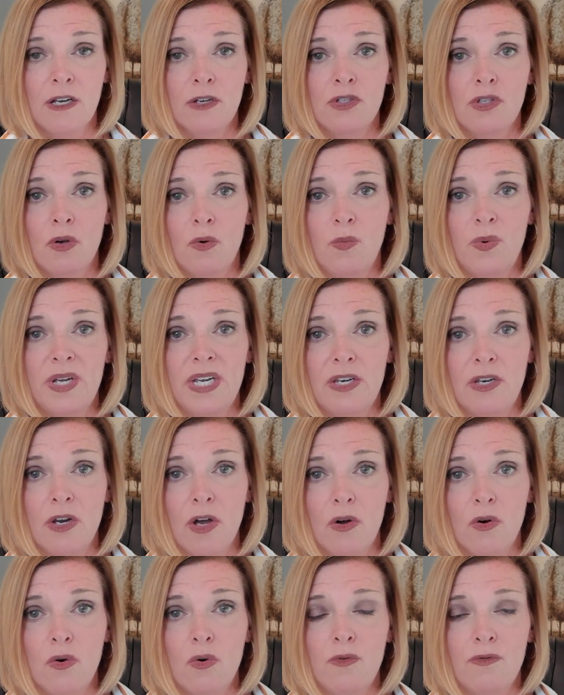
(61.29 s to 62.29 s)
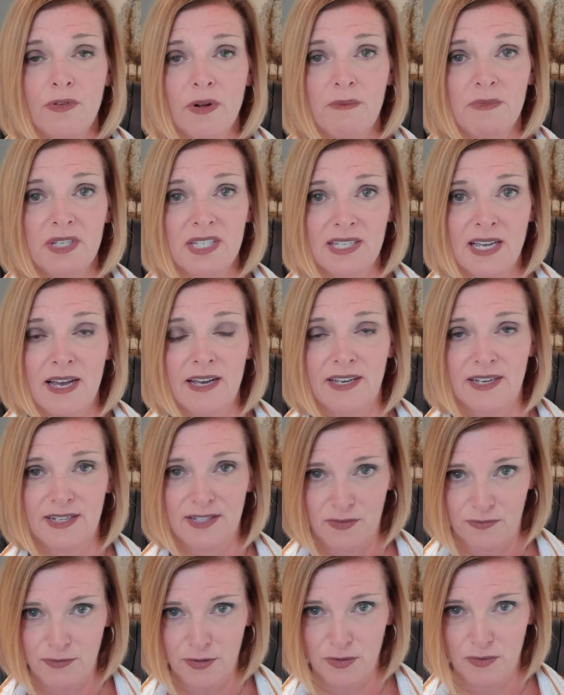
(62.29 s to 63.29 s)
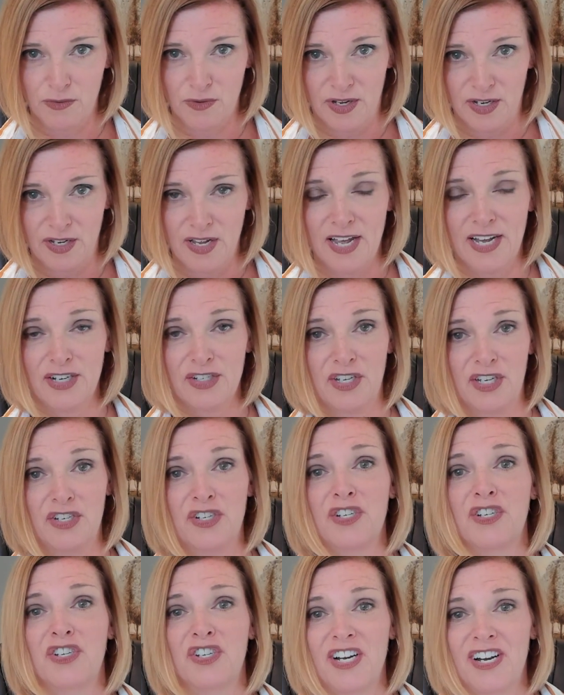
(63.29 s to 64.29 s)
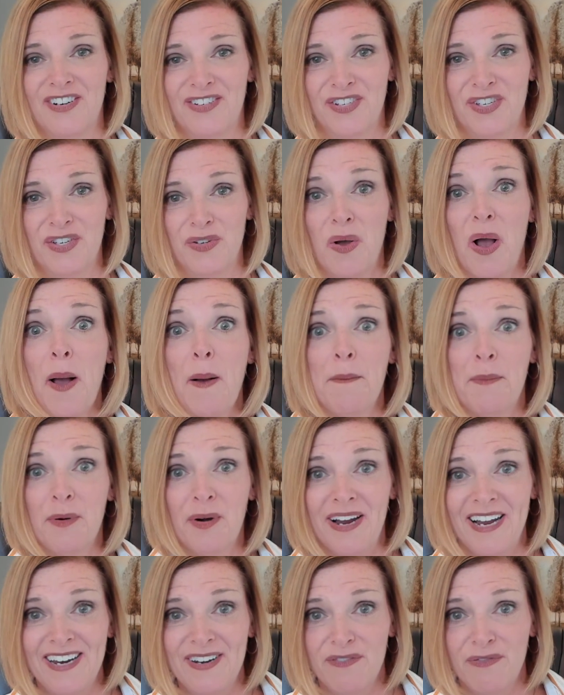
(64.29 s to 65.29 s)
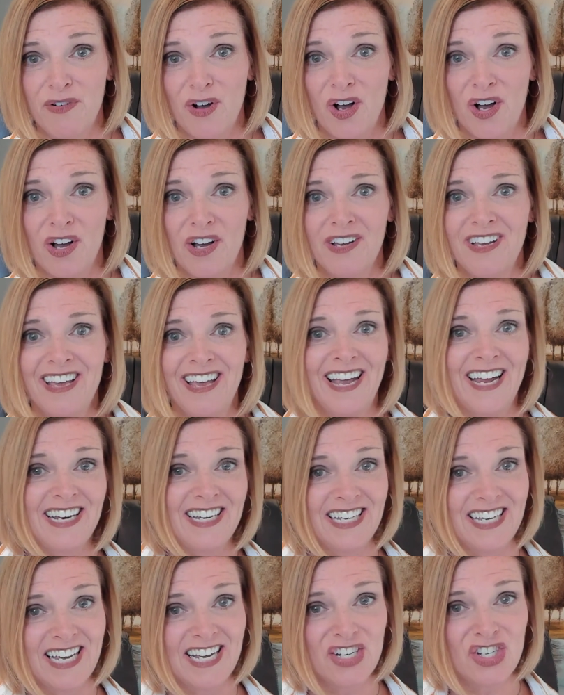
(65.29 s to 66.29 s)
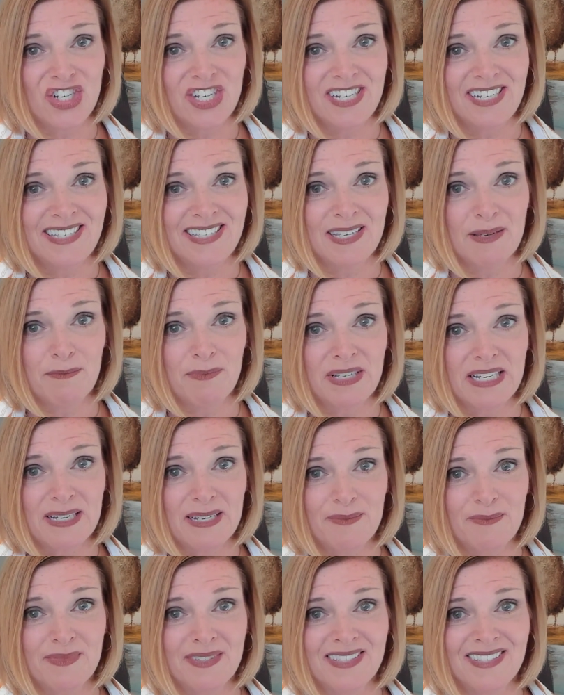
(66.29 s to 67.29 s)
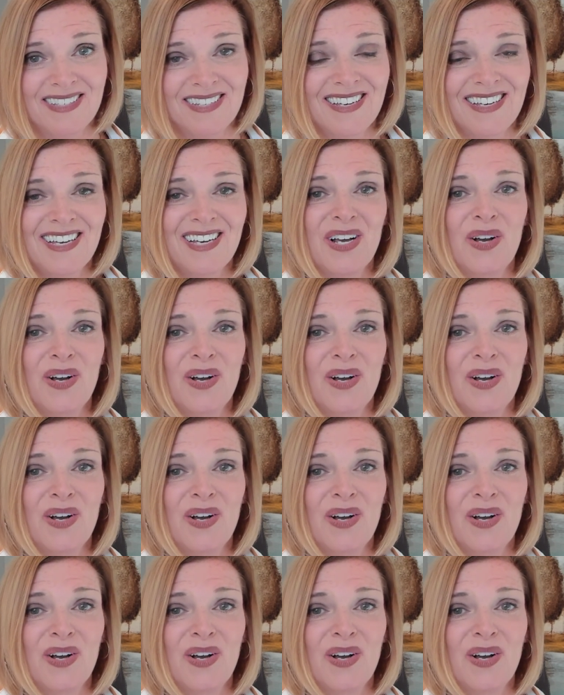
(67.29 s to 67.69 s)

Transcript: So we know from the science, for, actually I should share too, brain fog, A D H D symptoms.